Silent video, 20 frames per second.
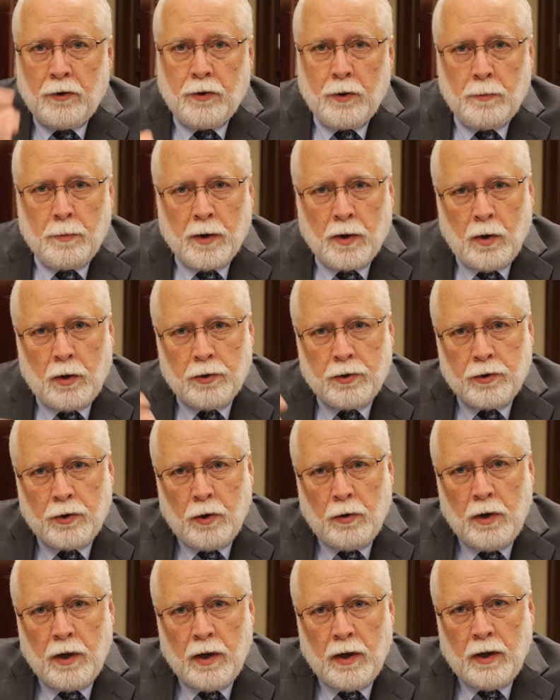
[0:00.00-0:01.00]
to, but
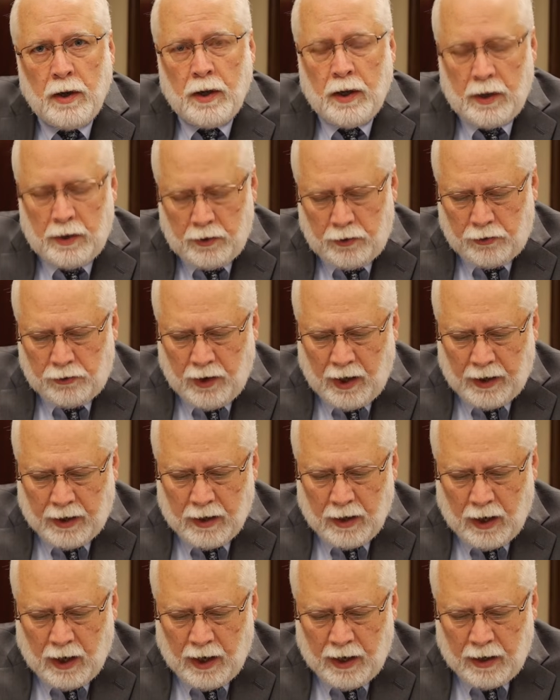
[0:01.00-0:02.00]
also in the
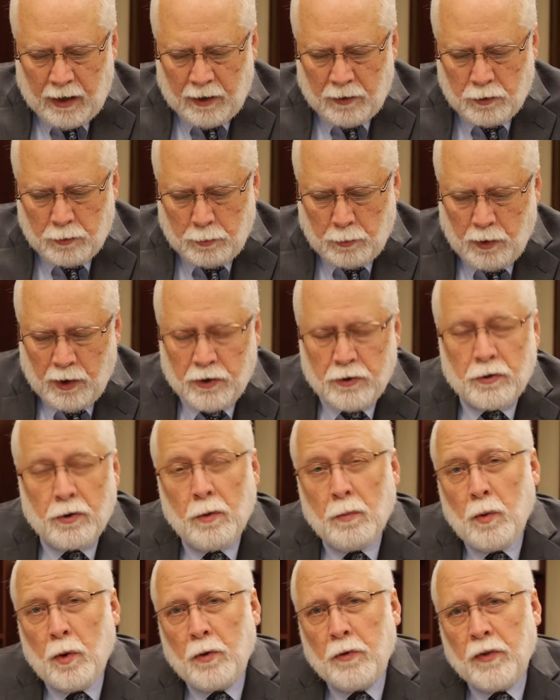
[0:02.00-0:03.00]
second I,
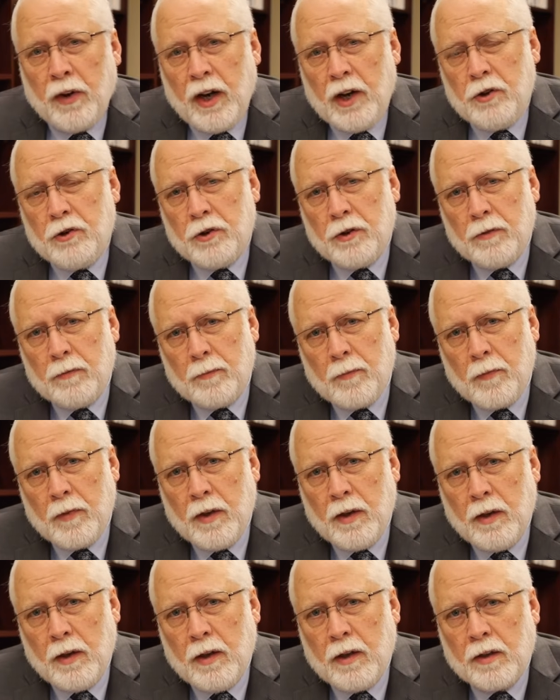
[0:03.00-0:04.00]
inspirational motivation,
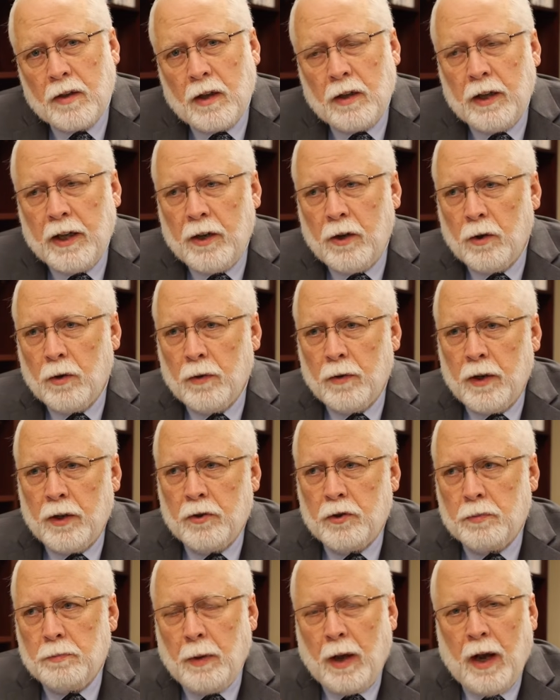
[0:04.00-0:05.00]
the leader
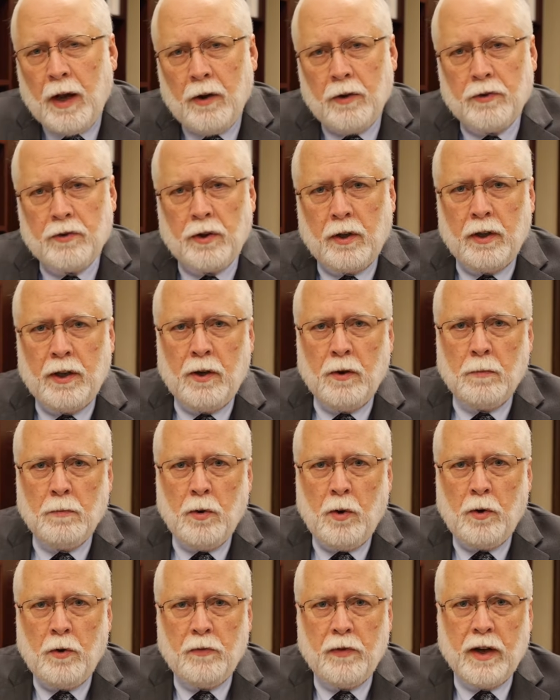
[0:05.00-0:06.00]
inspires, the leader
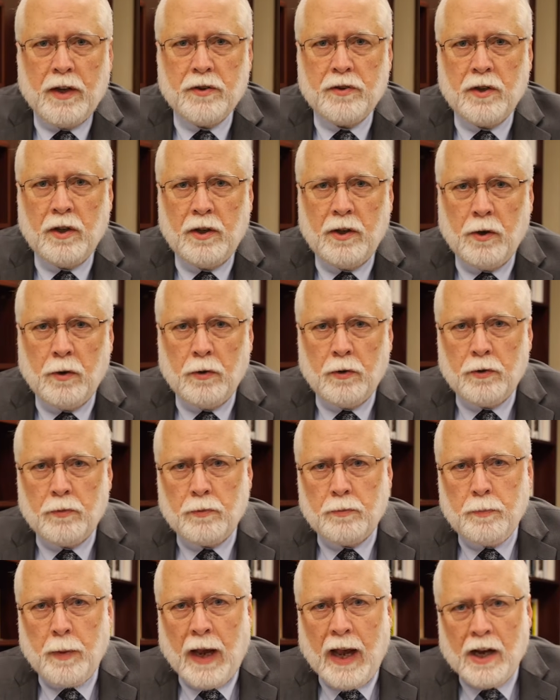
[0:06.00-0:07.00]
motivates, the leader
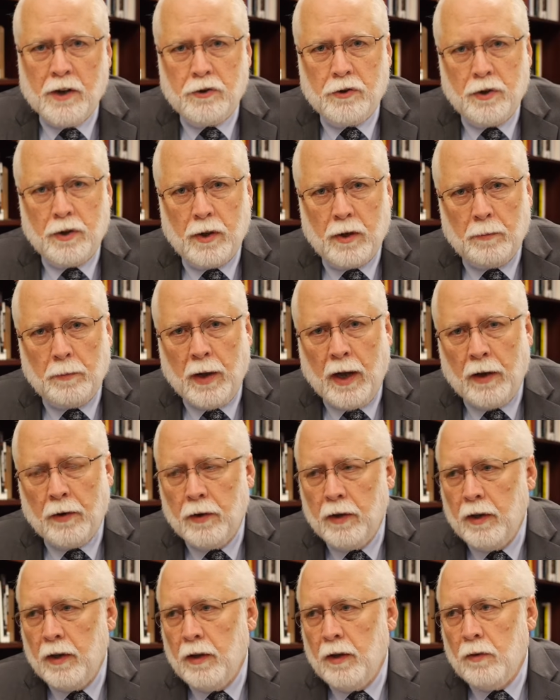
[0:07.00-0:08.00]
is passionate about
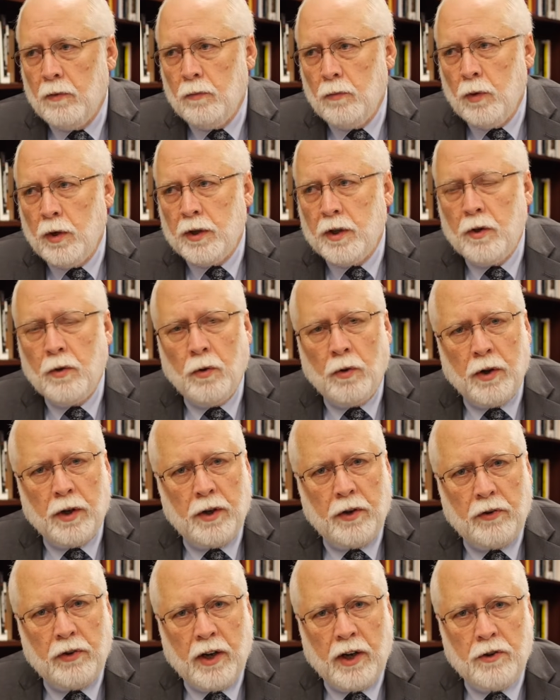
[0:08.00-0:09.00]
what the
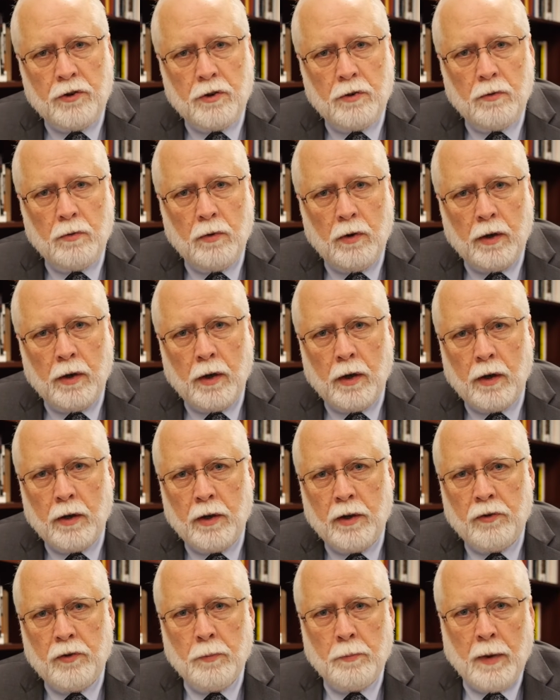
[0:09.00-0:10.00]
organization
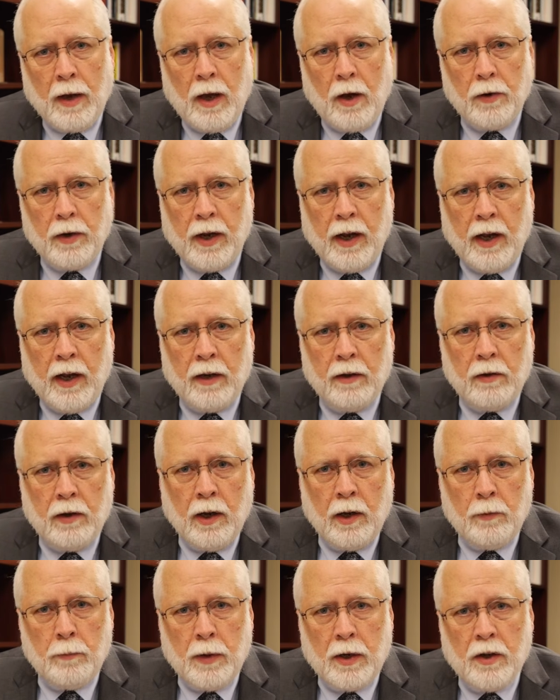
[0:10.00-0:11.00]
is about.
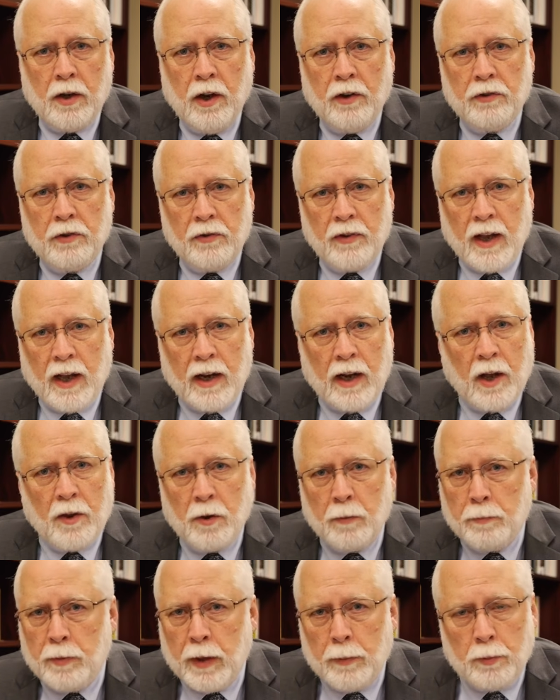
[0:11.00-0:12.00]
And because of that,
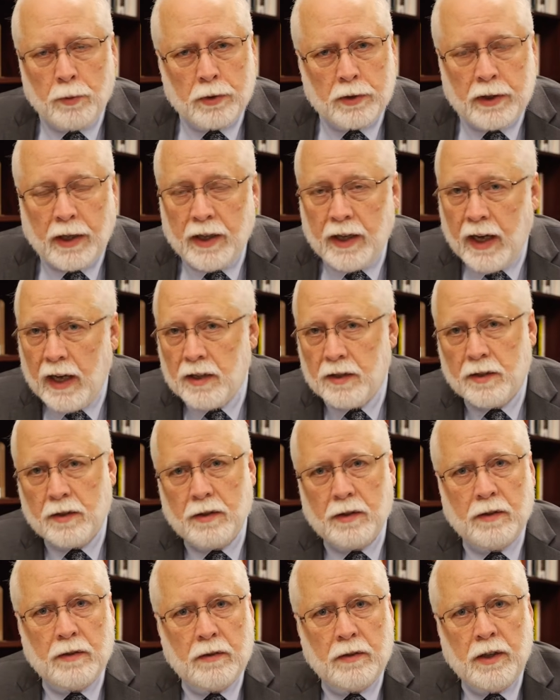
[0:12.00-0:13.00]
other people say,
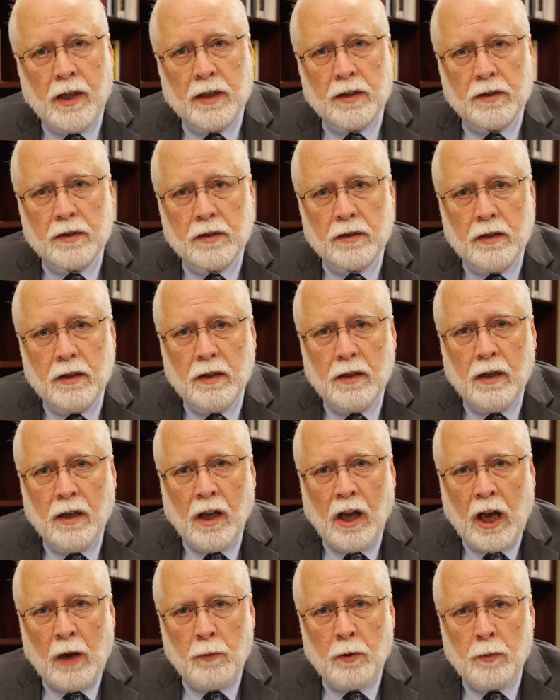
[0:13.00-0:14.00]
yes,
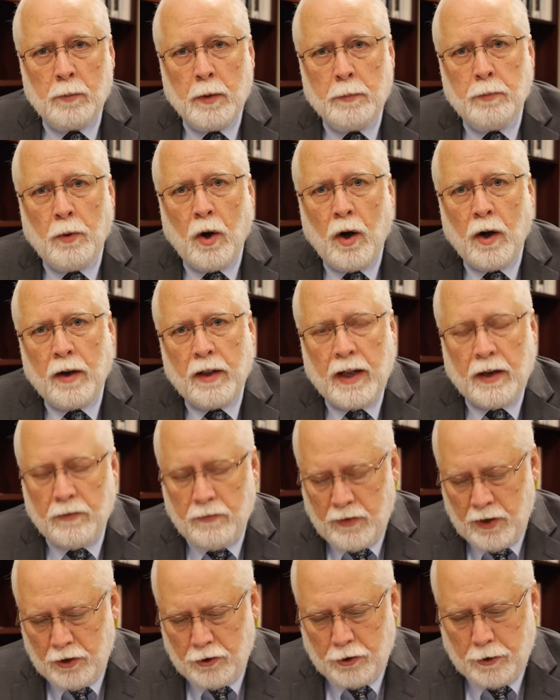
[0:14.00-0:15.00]
I want to be part of that
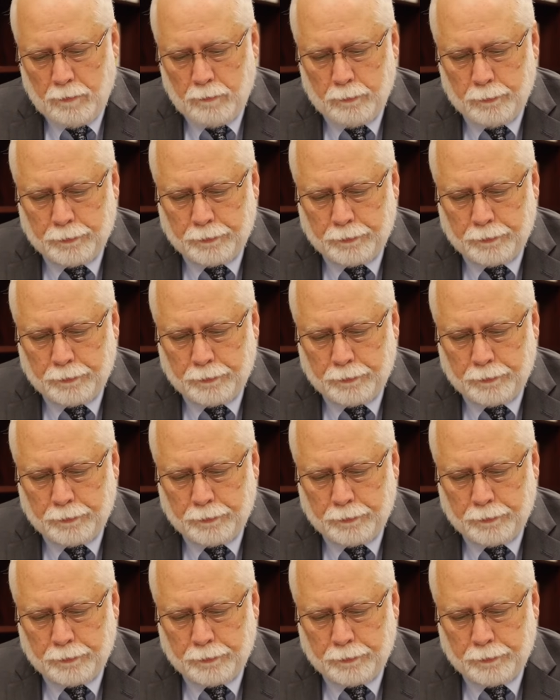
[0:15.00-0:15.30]
vision.